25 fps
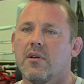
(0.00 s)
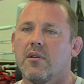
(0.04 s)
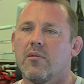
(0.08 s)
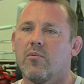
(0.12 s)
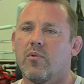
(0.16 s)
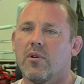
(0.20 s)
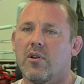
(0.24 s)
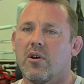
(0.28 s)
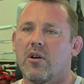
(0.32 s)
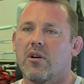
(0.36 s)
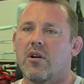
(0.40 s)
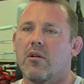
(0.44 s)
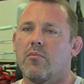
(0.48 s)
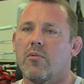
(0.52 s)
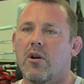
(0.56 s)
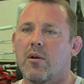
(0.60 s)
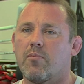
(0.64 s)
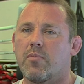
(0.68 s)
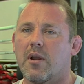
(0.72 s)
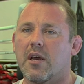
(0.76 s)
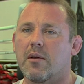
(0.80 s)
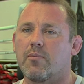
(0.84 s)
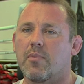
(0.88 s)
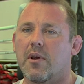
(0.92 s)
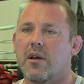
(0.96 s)
When I got my
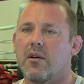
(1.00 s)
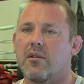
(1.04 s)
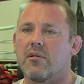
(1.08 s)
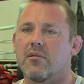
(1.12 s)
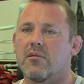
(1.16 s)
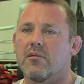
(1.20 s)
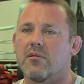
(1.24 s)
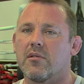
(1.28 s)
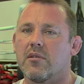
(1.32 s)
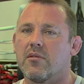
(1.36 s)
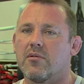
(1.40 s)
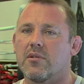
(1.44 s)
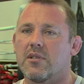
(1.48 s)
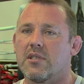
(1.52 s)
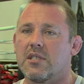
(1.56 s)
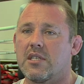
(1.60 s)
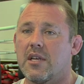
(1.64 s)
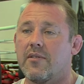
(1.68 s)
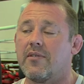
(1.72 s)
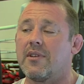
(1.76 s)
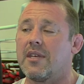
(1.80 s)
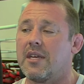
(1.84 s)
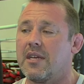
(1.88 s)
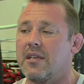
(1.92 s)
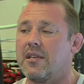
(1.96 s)
black belt, it was
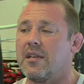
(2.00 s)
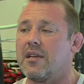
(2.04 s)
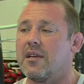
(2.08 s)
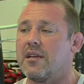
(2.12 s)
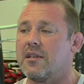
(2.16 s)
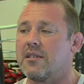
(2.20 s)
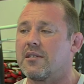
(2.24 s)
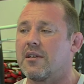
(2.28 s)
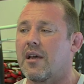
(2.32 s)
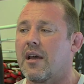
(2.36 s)
17 years